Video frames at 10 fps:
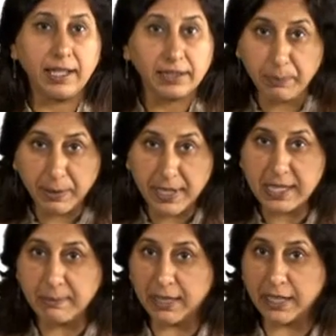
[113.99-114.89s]
the
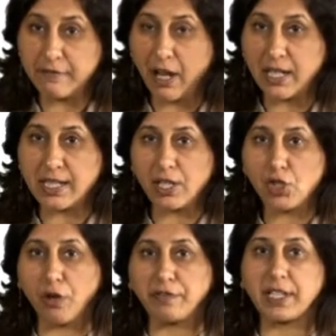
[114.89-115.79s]
principal advantage
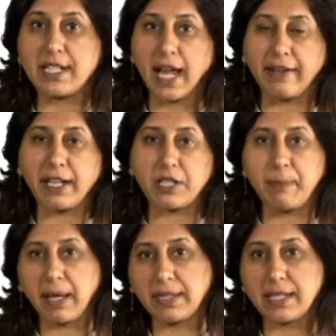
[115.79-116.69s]
of the direct
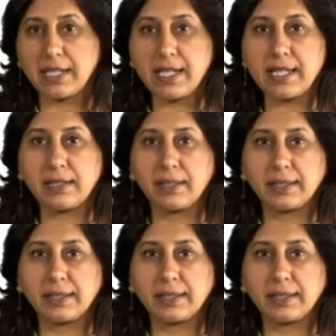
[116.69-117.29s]
method is